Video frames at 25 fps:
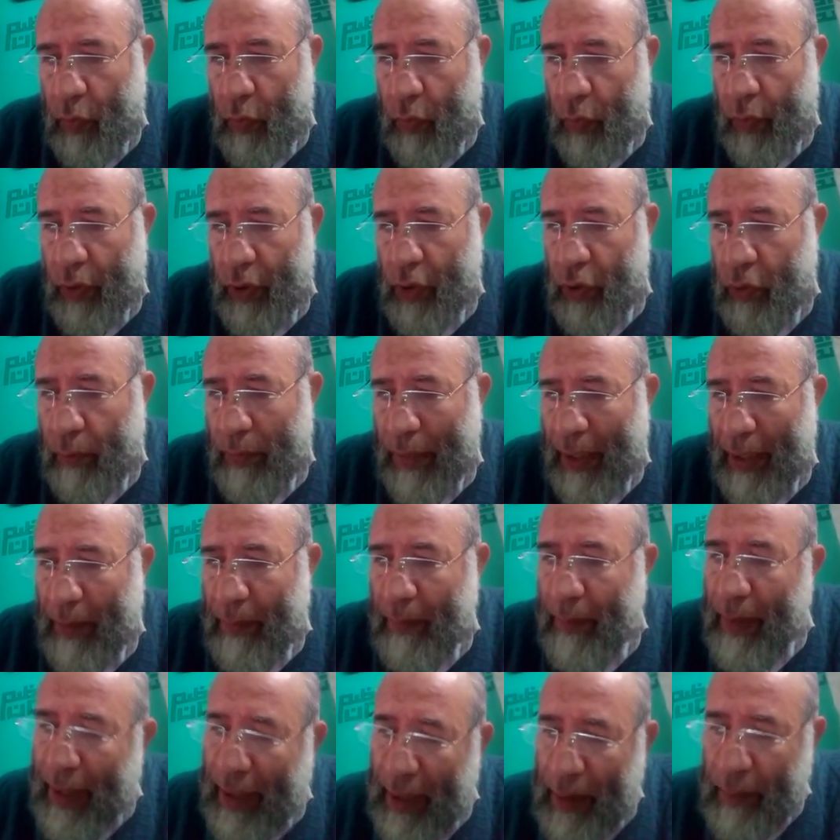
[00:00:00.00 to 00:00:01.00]
when you make
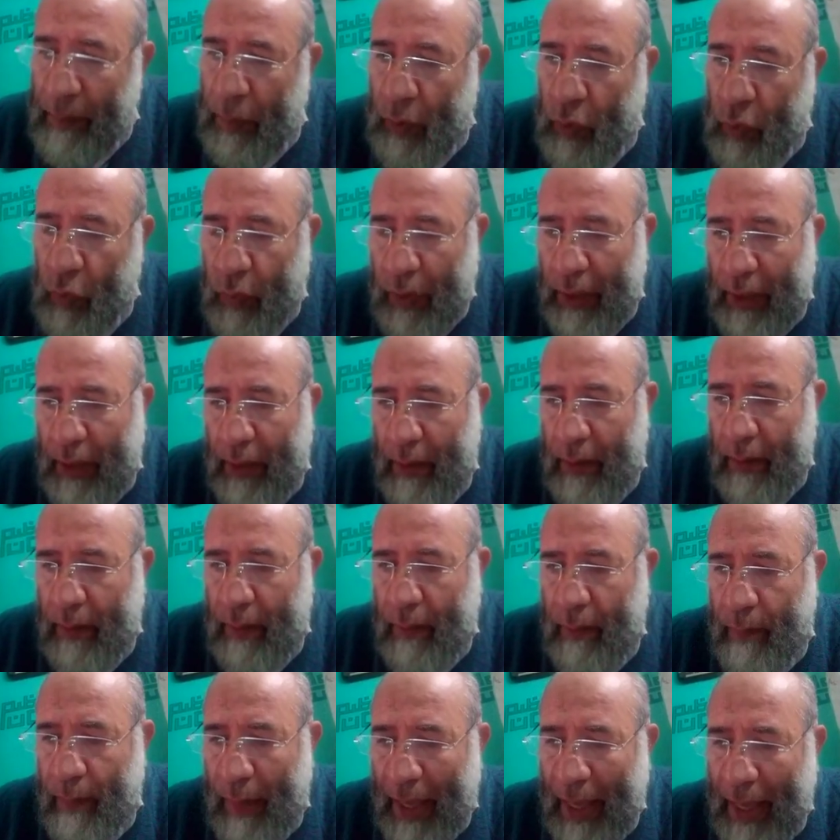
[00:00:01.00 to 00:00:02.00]
marriage between
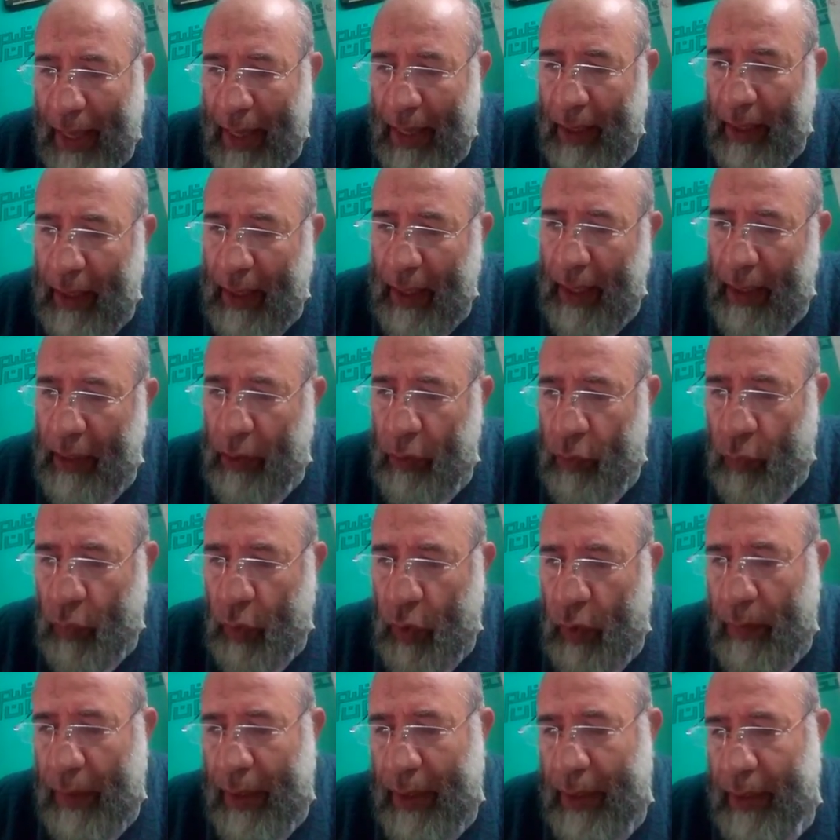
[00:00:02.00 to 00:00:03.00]
man and
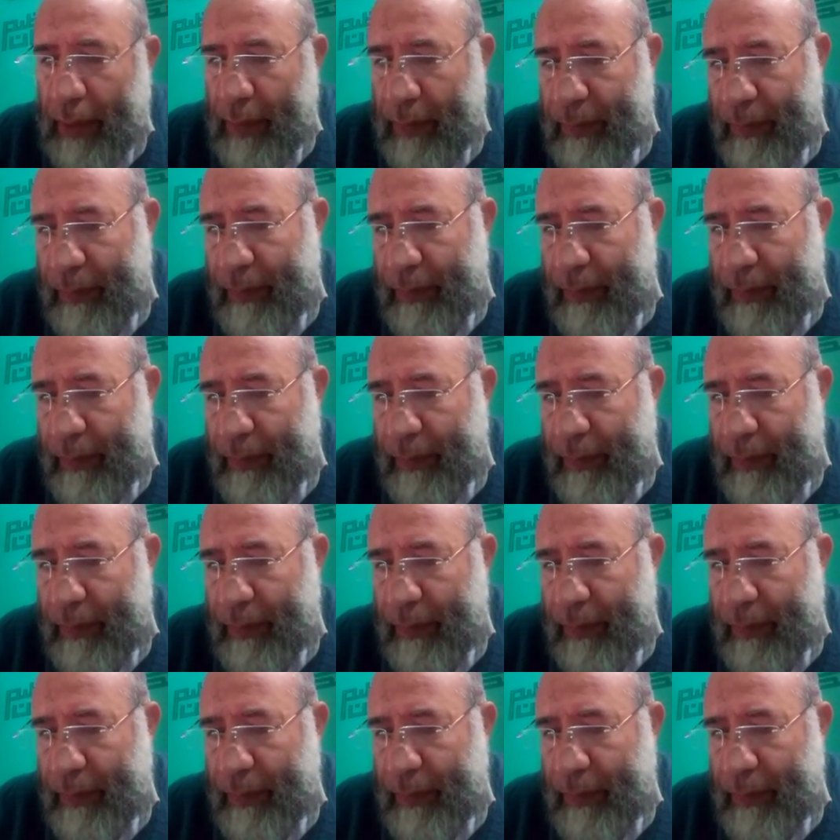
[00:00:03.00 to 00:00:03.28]
woman,